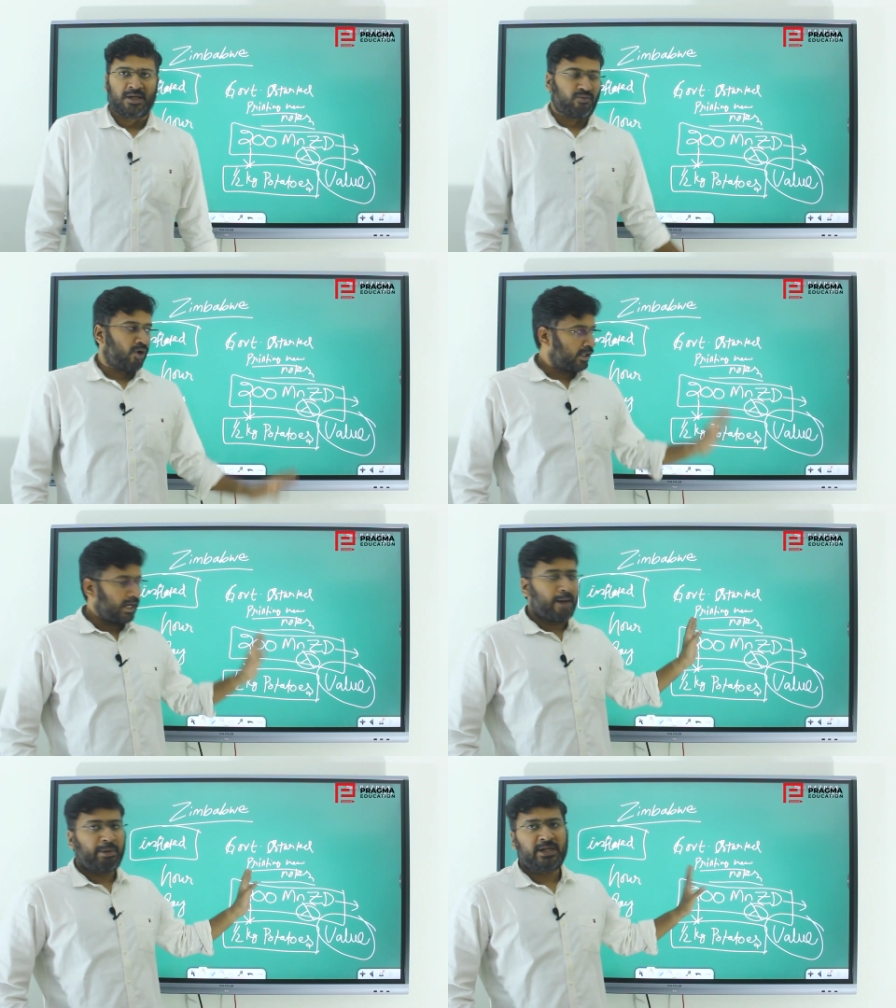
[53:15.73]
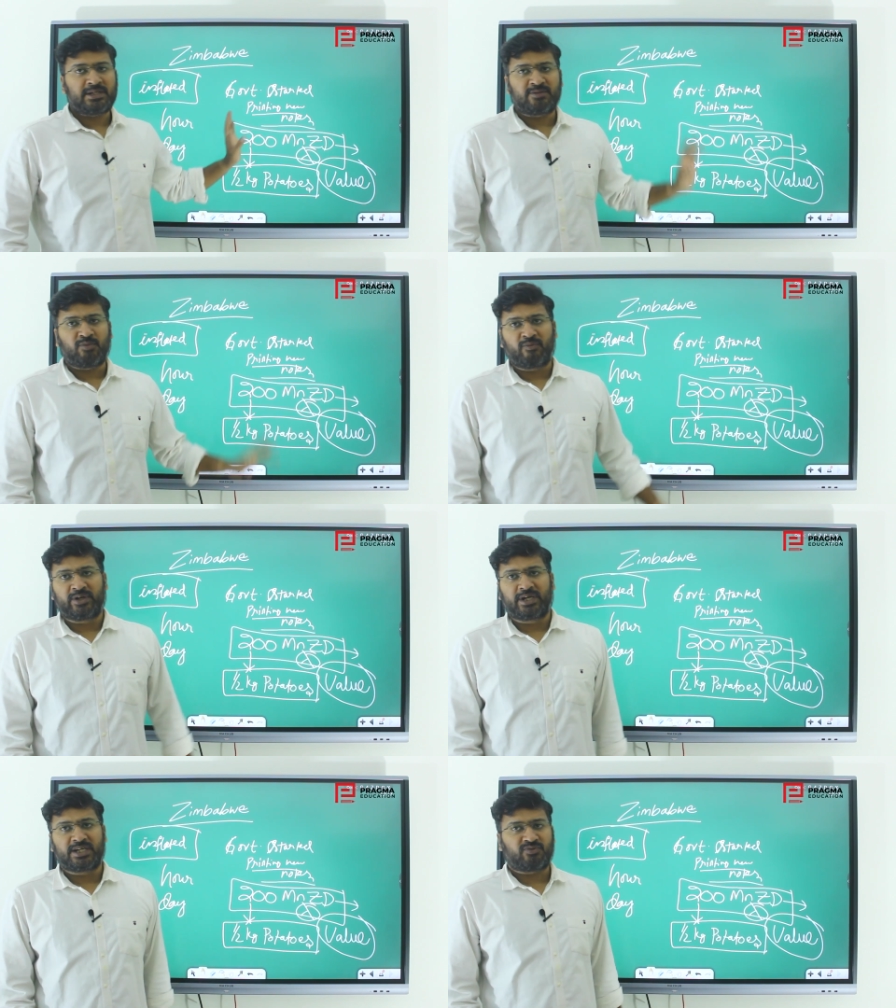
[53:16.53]
What happened in
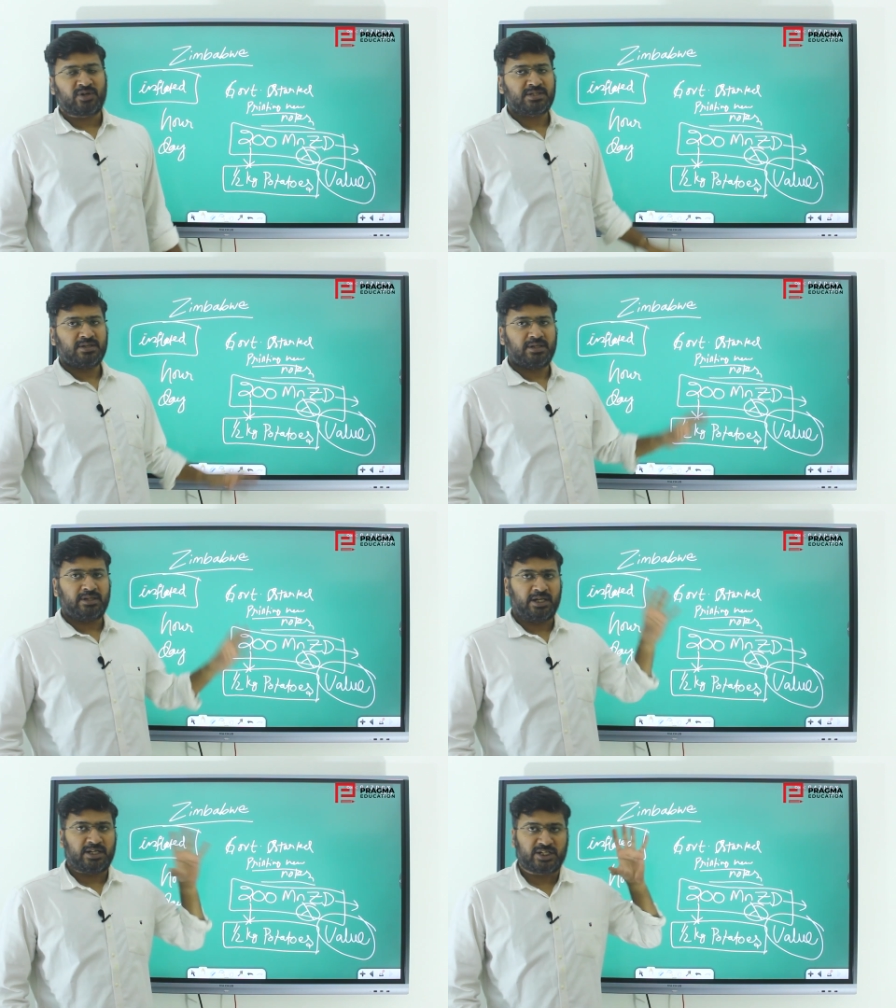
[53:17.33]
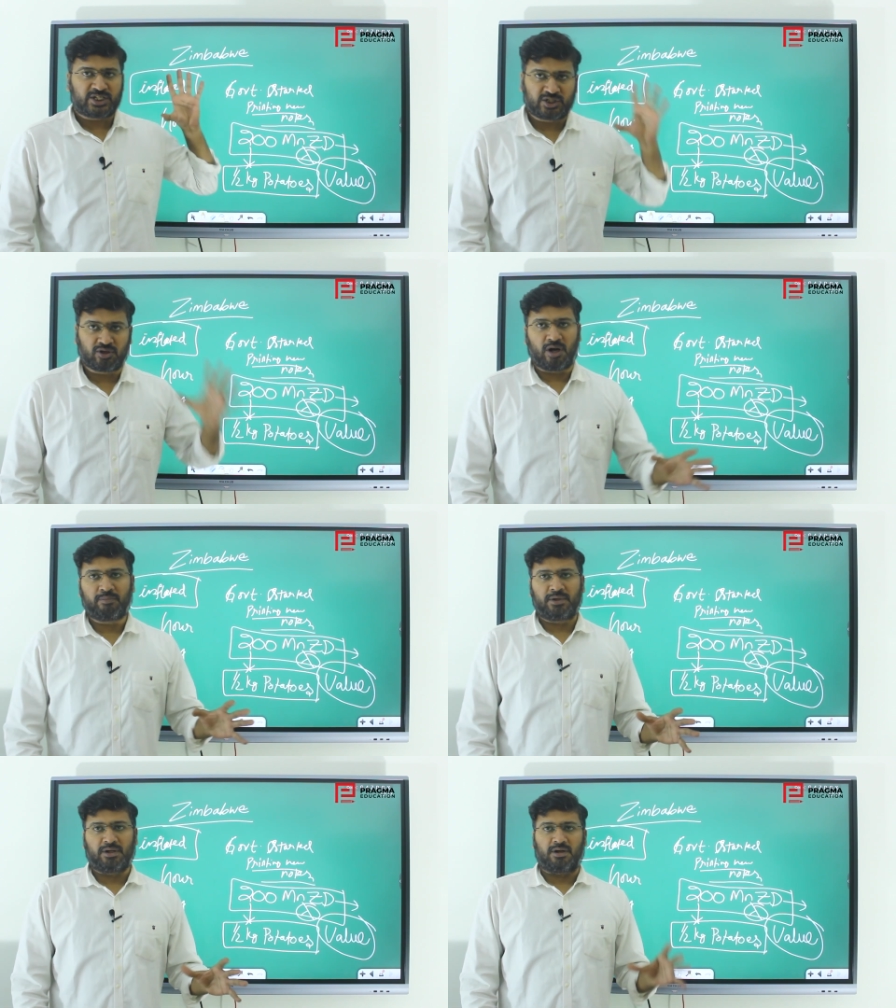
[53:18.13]
Zimbabwean case was, they
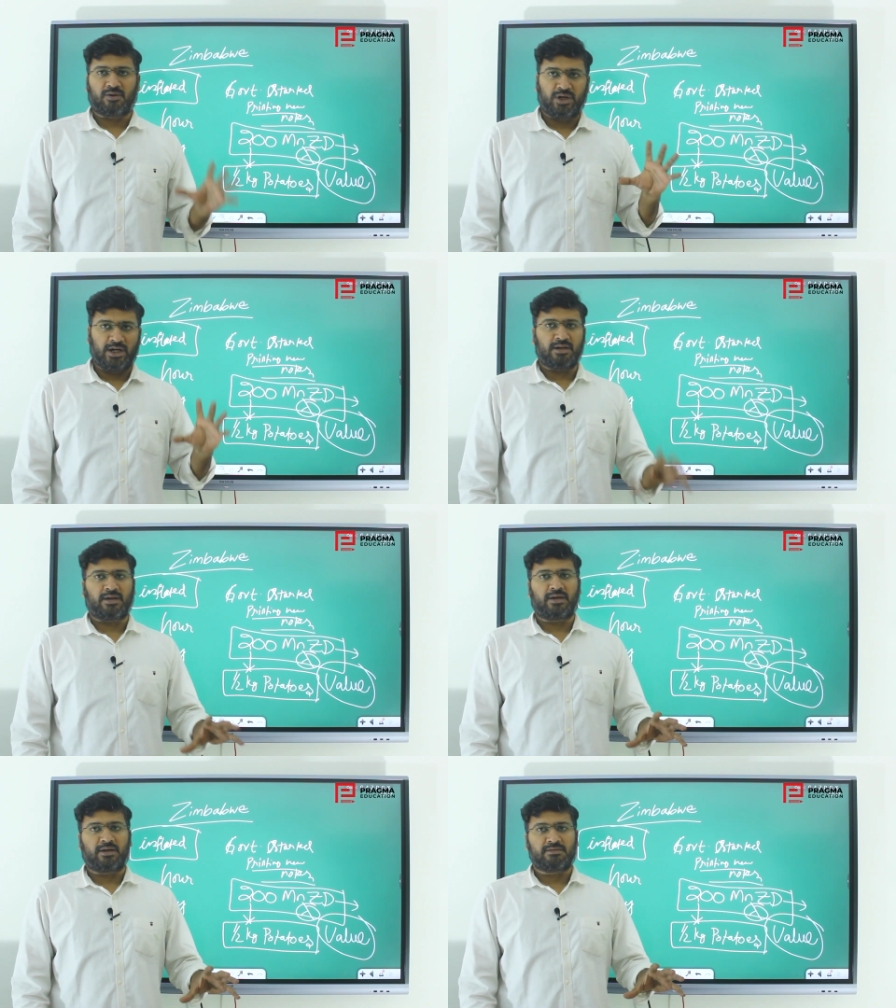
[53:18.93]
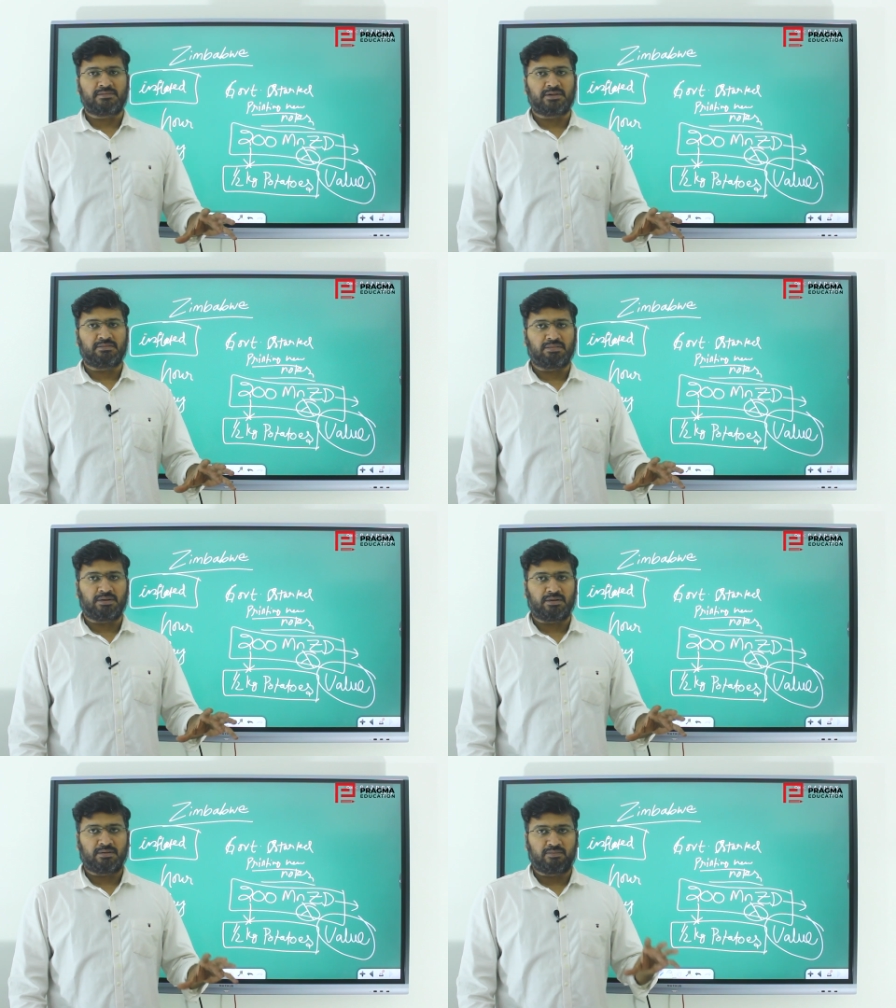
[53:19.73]
stopped or held
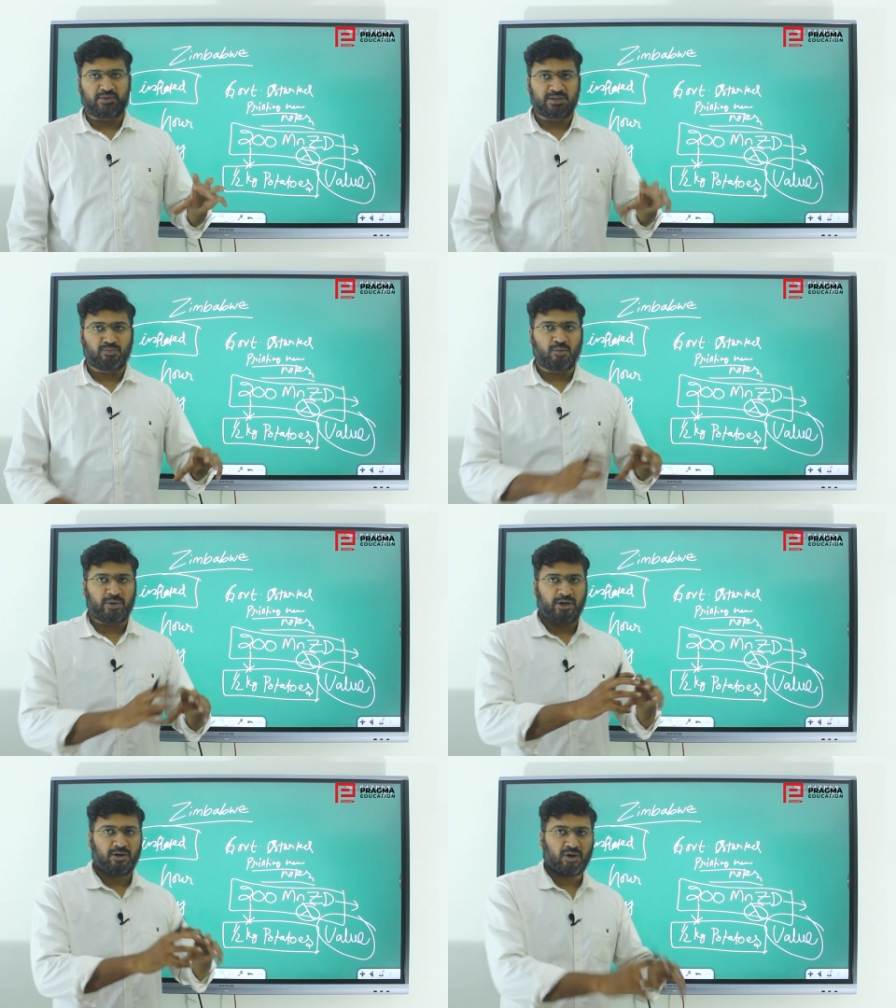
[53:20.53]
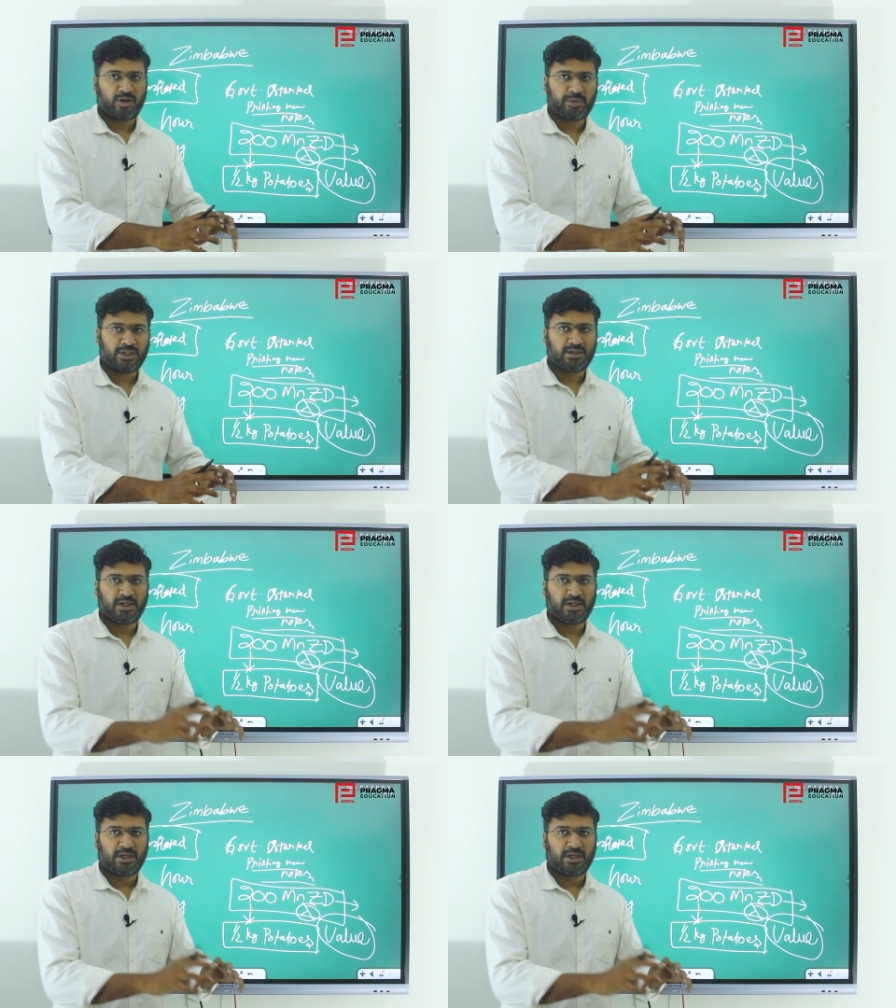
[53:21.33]
the Zimbabwean economy.